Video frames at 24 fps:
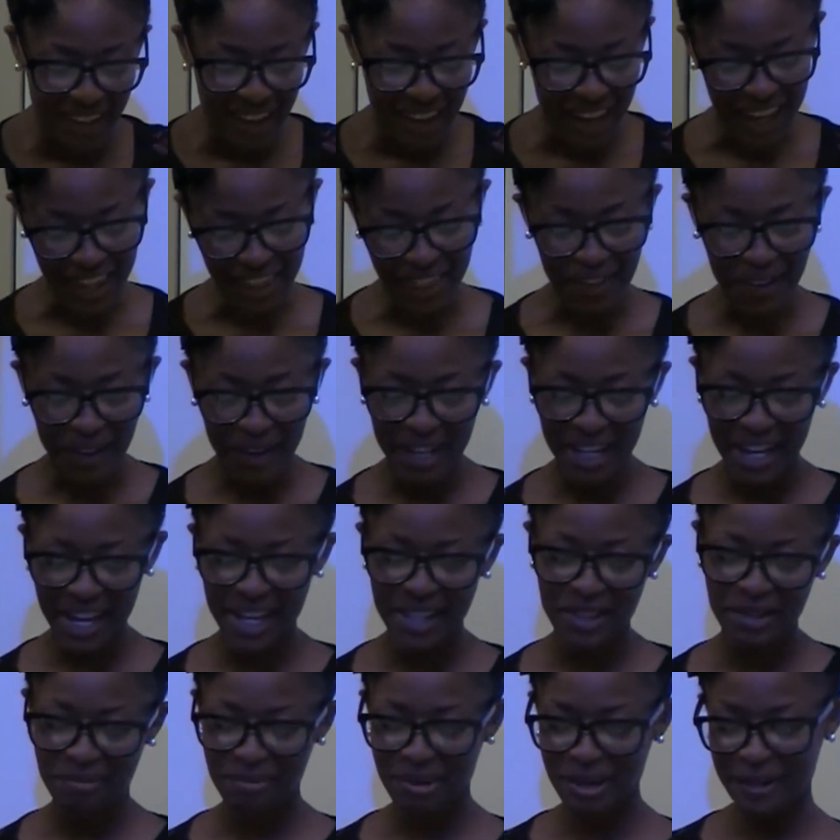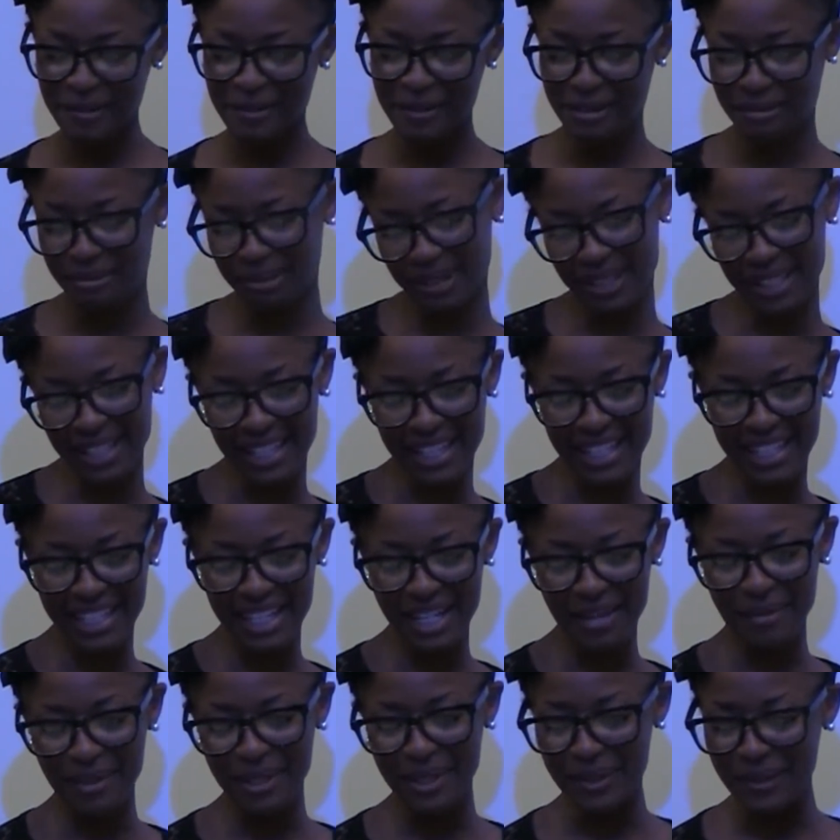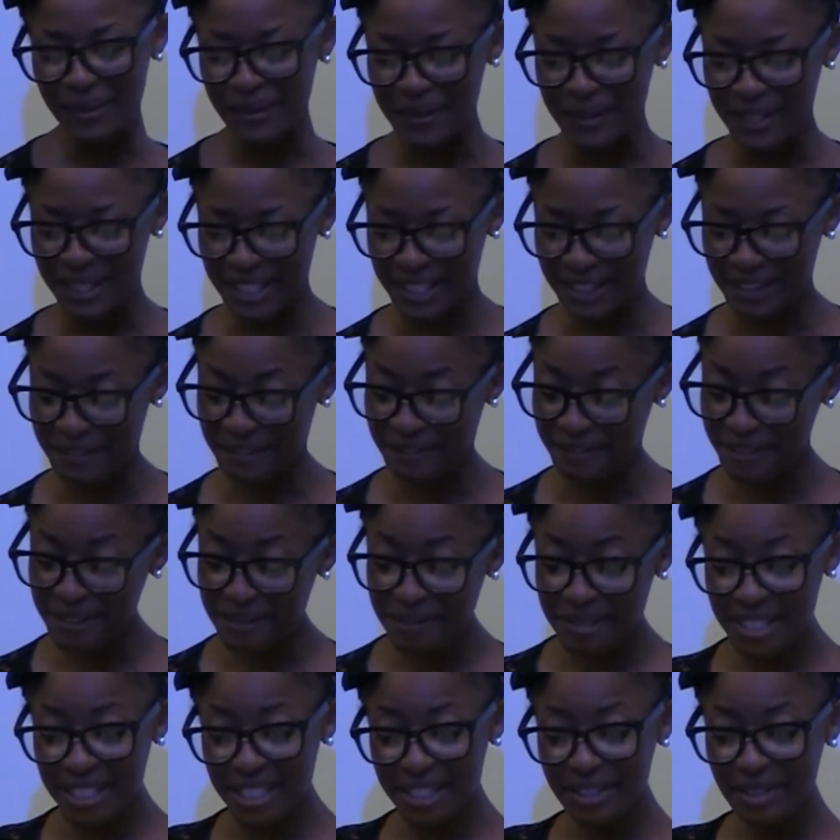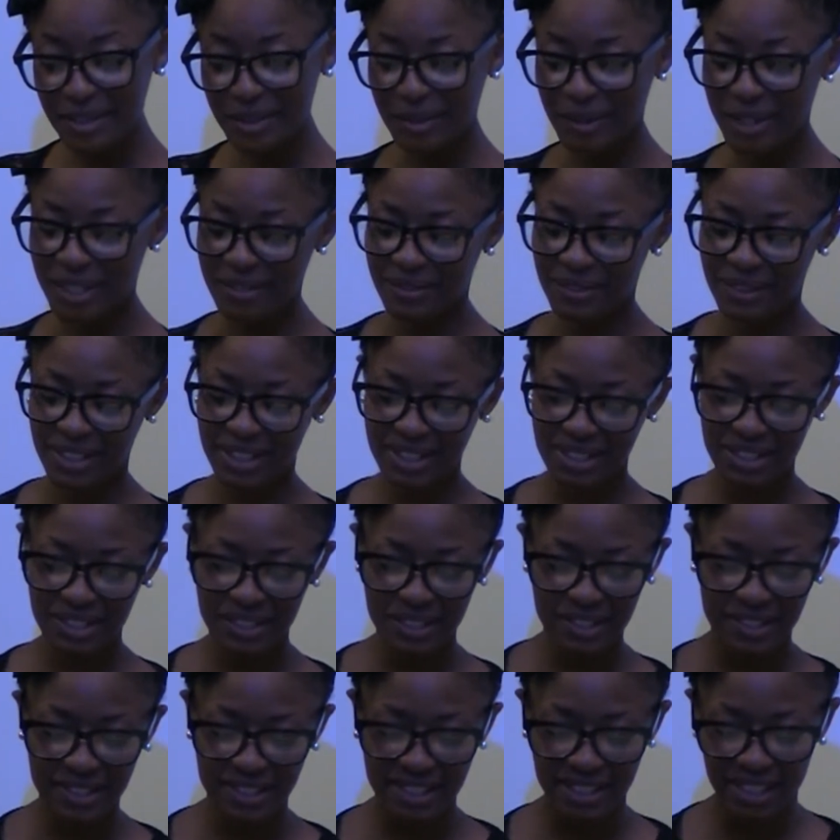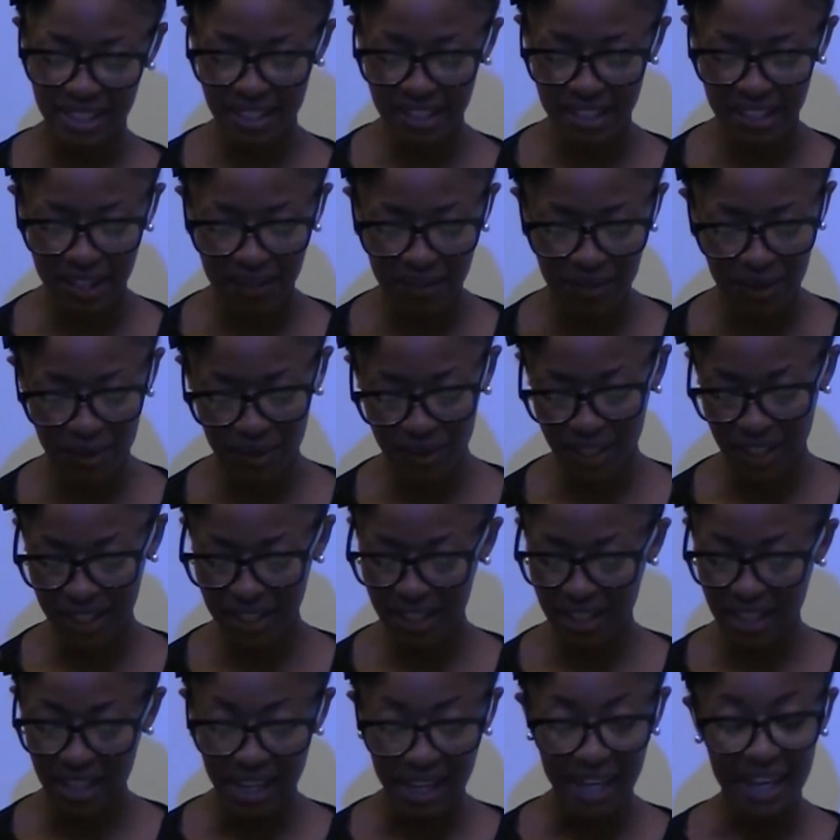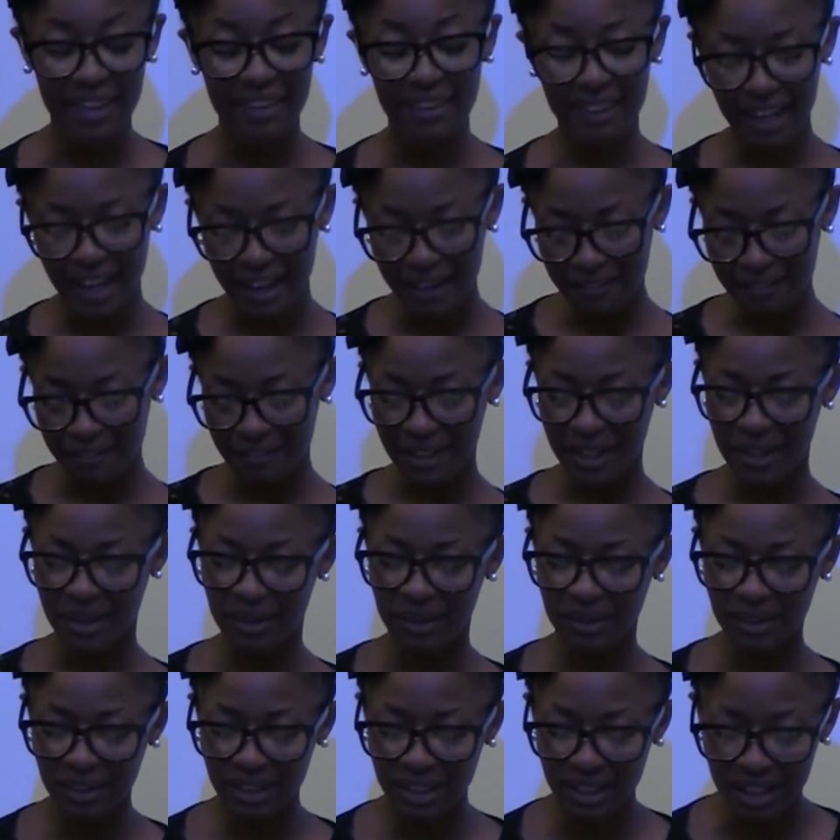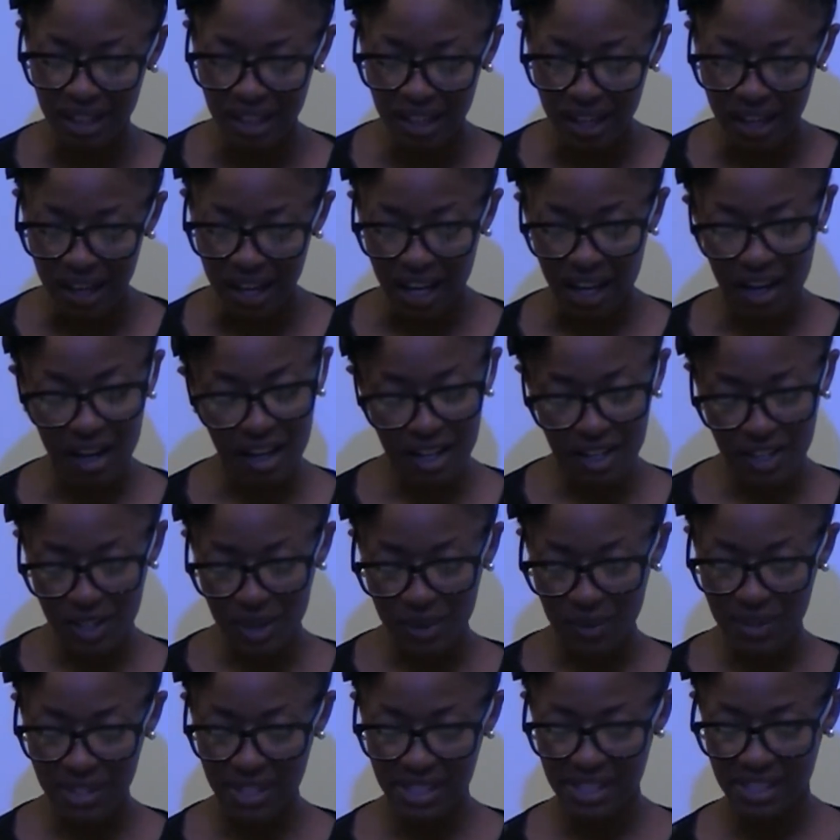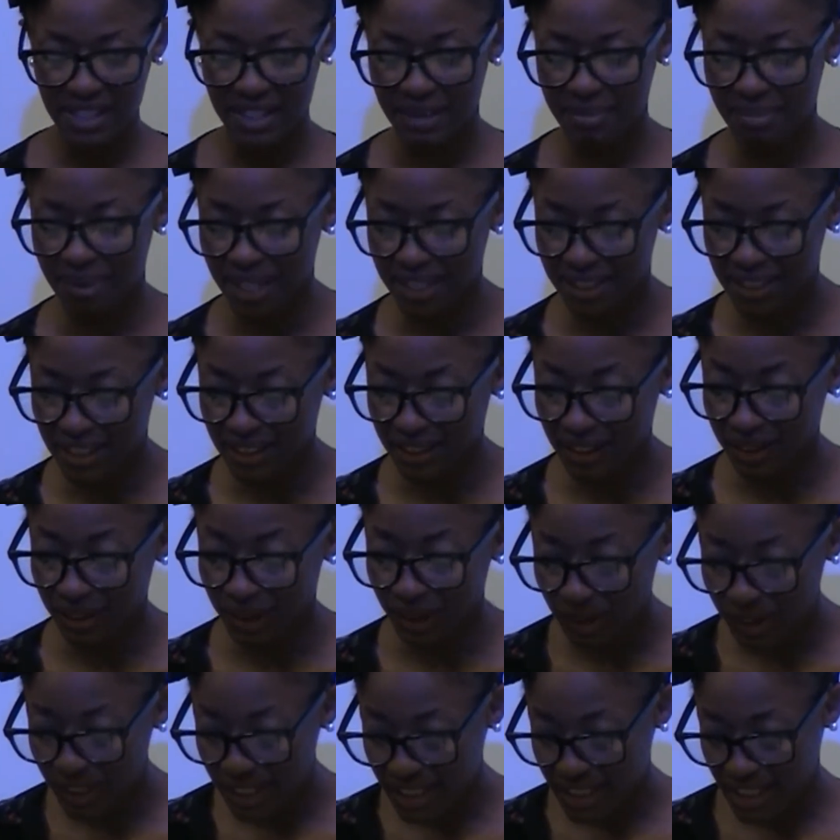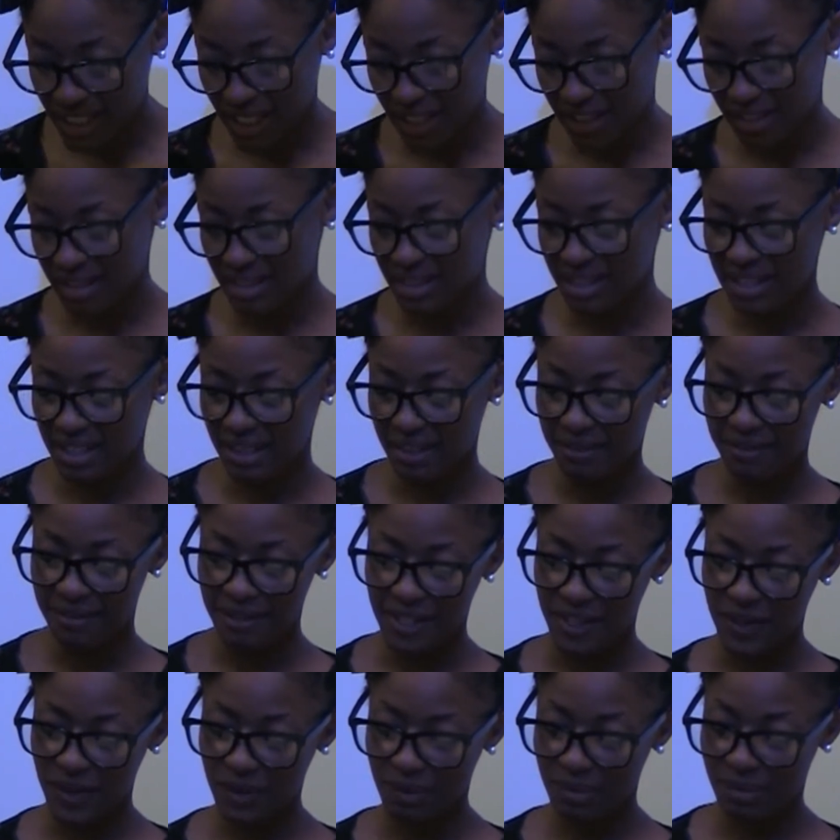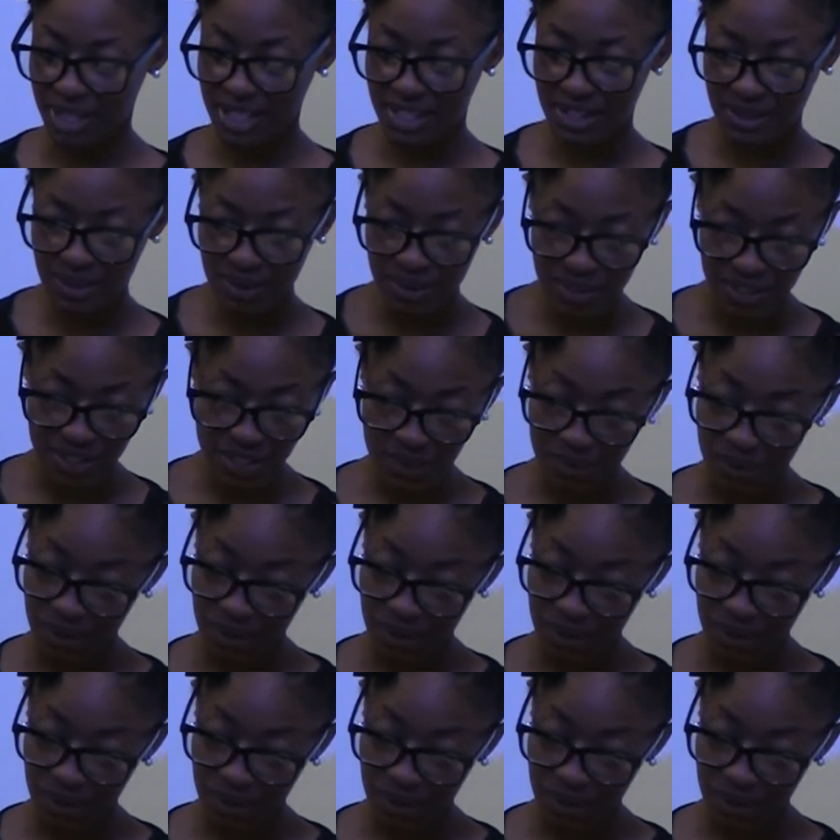I thought I had the perfect plan in recruiting the 15 to 20 volunteers needed every week, and that failed. I also wasn't expecting the learning challenges I faced with my students